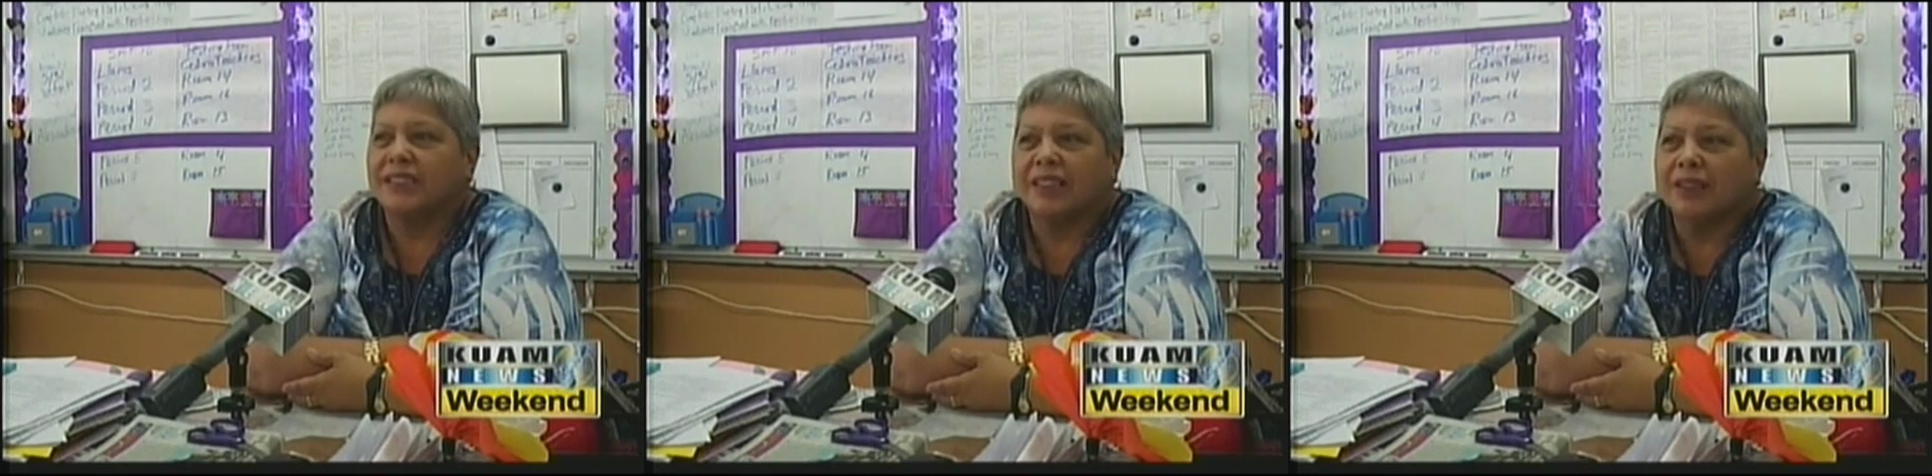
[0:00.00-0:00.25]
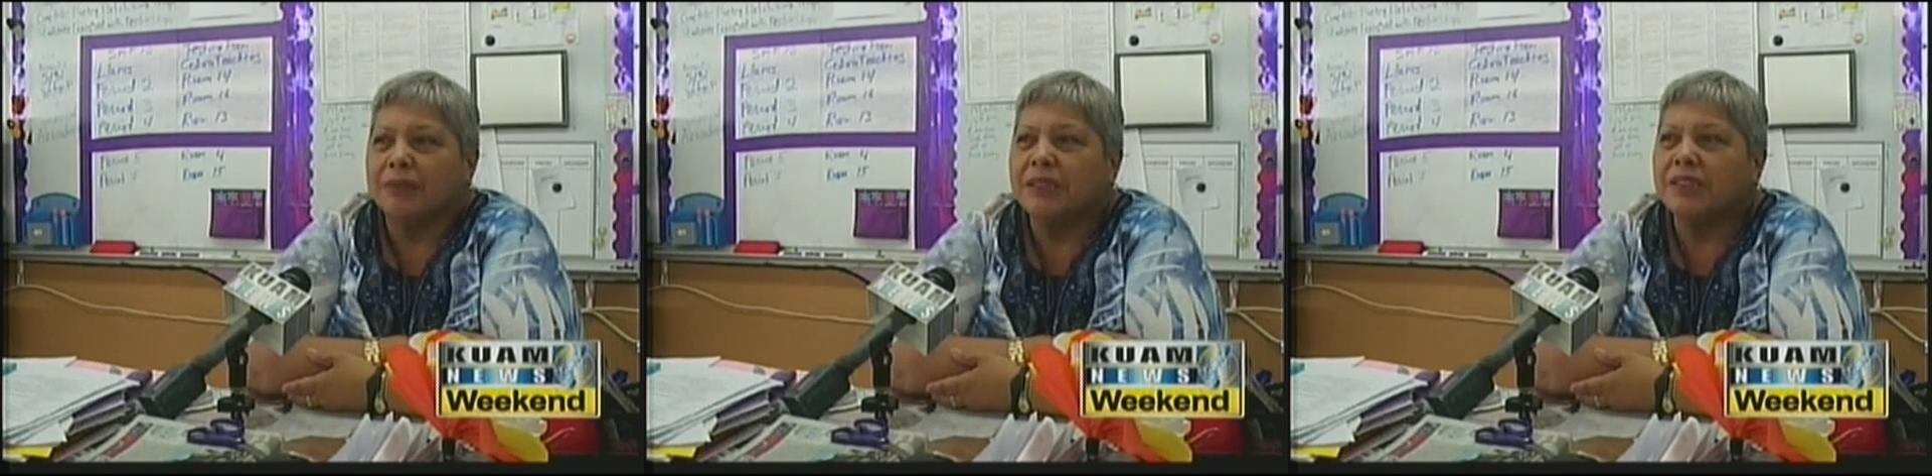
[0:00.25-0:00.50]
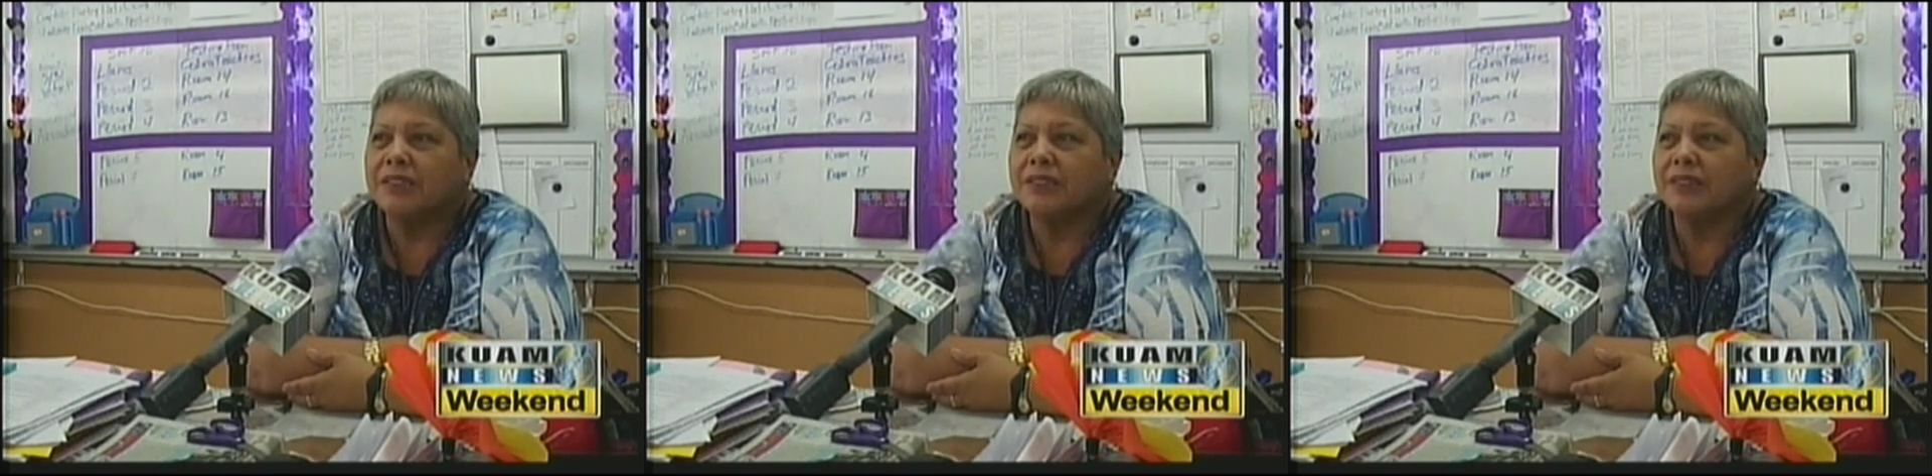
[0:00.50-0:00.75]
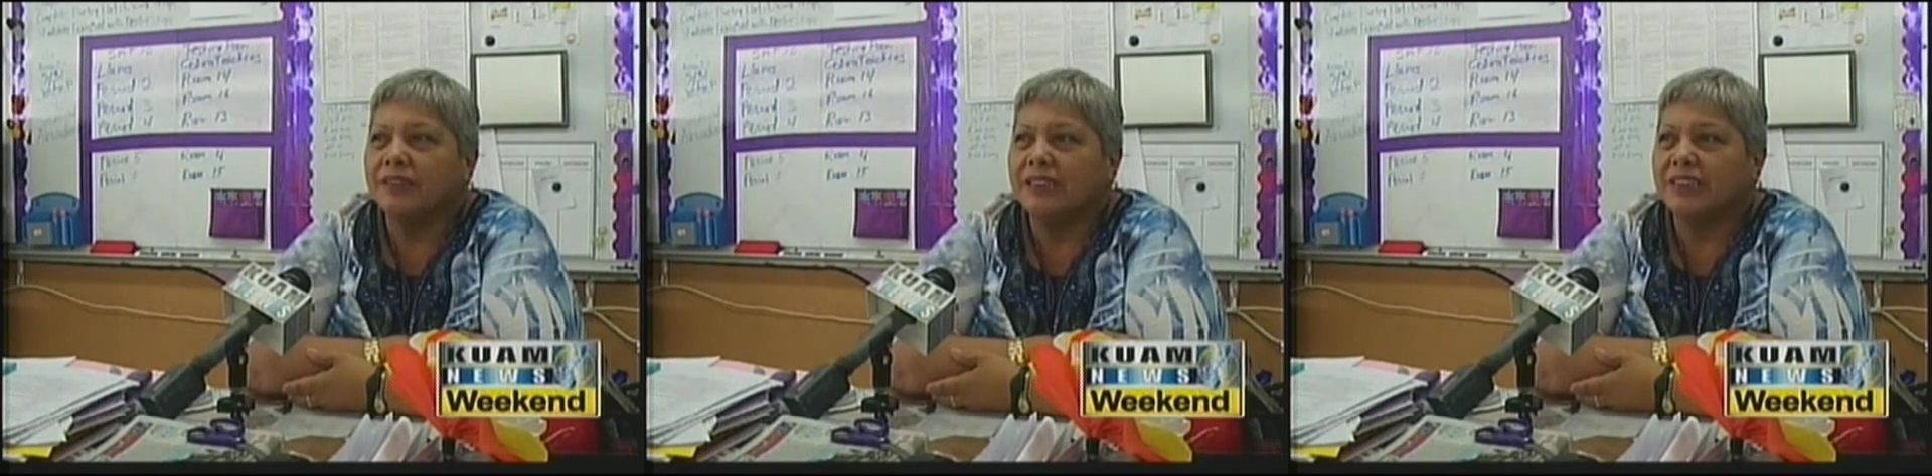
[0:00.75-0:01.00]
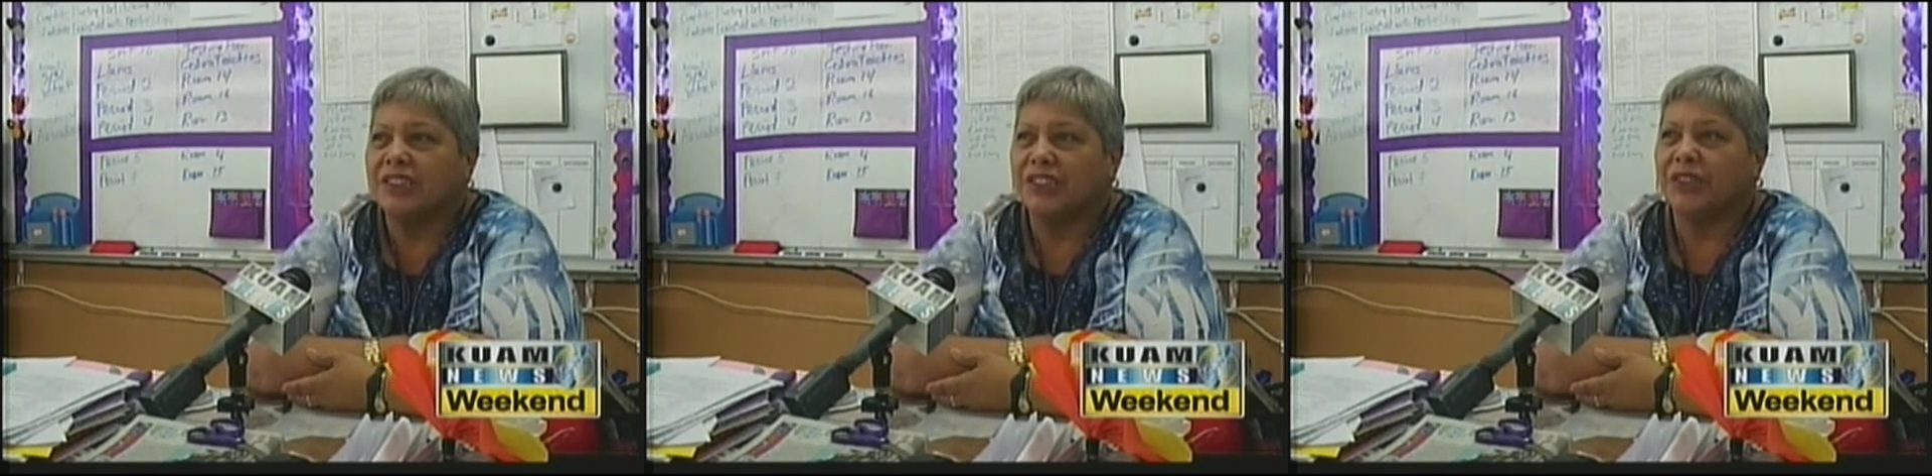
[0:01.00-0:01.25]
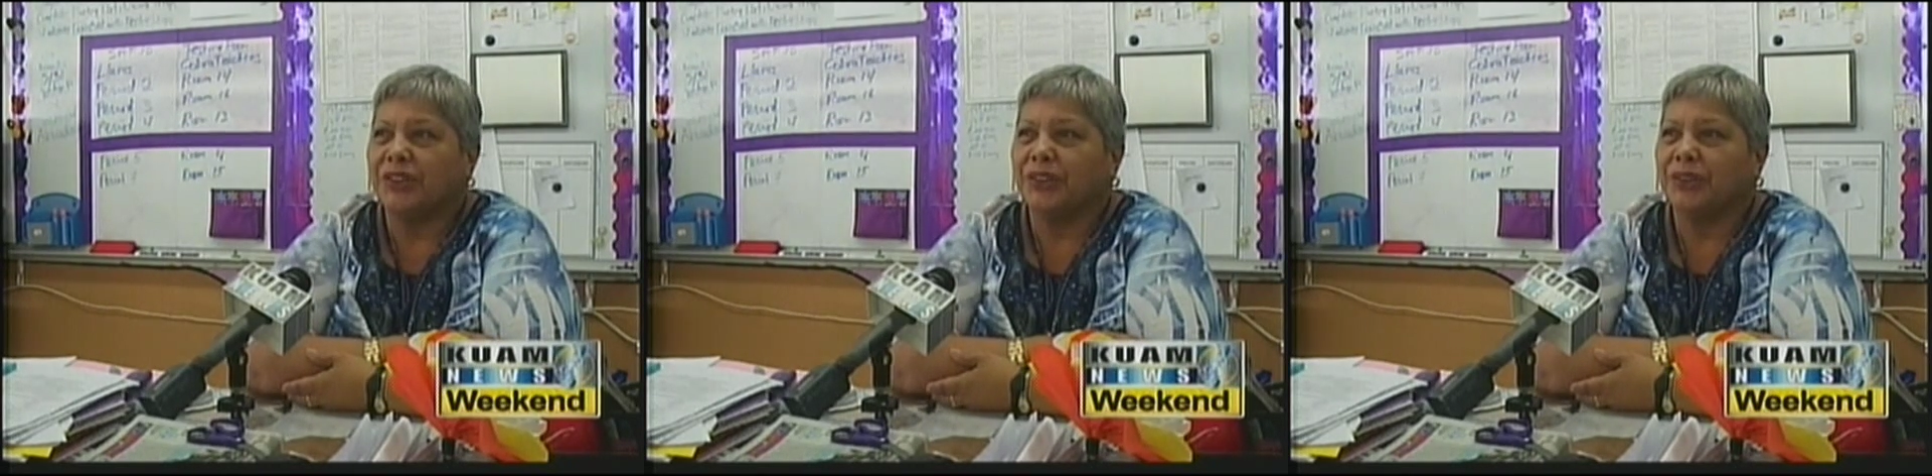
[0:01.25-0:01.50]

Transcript: that come into this year,